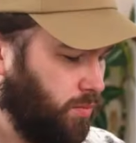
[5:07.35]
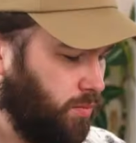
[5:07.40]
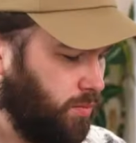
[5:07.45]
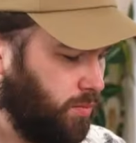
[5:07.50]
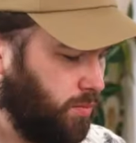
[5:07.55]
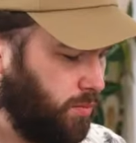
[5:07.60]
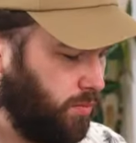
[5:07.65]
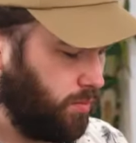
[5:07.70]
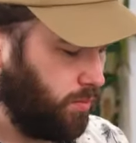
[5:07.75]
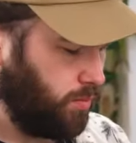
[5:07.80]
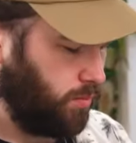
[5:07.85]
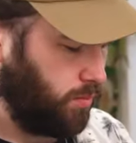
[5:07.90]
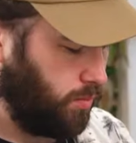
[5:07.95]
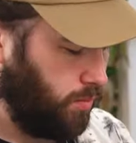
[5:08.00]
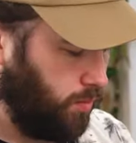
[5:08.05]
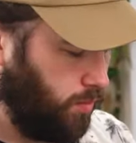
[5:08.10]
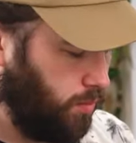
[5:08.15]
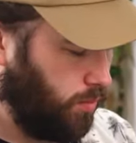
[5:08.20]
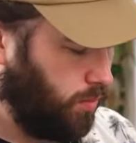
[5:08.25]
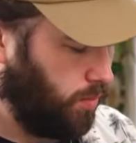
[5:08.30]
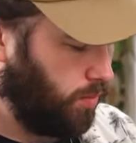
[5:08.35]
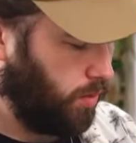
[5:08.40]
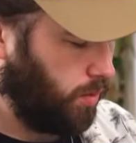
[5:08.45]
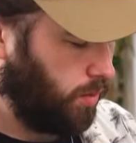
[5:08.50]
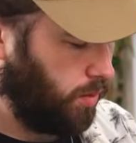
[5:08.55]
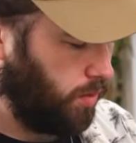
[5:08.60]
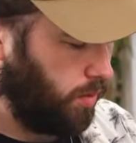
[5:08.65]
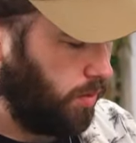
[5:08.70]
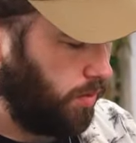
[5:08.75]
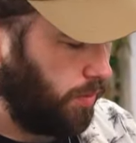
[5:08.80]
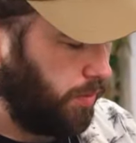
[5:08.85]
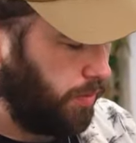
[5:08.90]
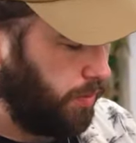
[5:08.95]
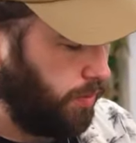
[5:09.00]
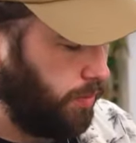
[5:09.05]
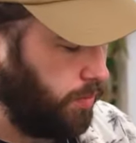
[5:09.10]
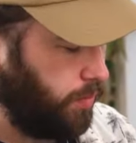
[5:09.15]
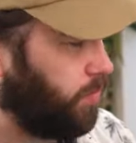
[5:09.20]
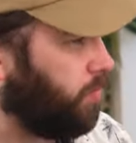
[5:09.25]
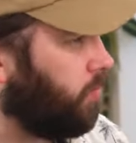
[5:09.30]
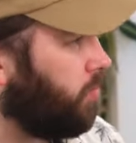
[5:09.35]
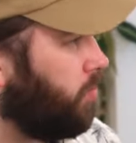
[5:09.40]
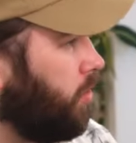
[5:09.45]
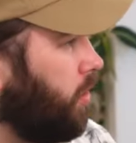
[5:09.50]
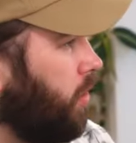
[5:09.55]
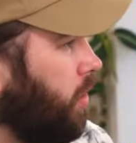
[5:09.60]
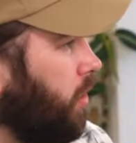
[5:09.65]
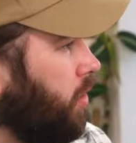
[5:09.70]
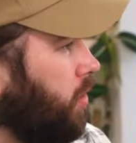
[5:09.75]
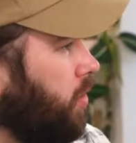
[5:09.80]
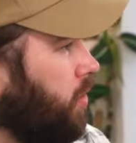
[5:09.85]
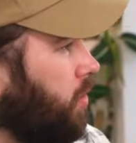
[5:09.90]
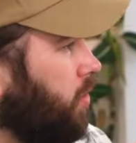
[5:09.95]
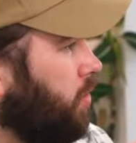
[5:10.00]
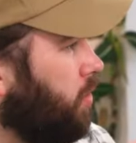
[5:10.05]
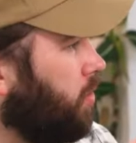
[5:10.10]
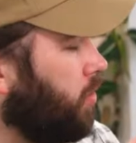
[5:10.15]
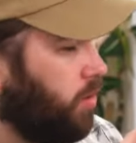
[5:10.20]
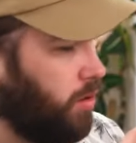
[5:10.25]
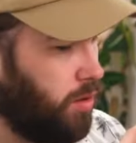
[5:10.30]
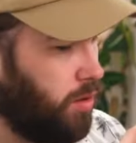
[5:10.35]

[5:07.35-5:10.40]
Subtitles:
No words are spoken by the person on screen.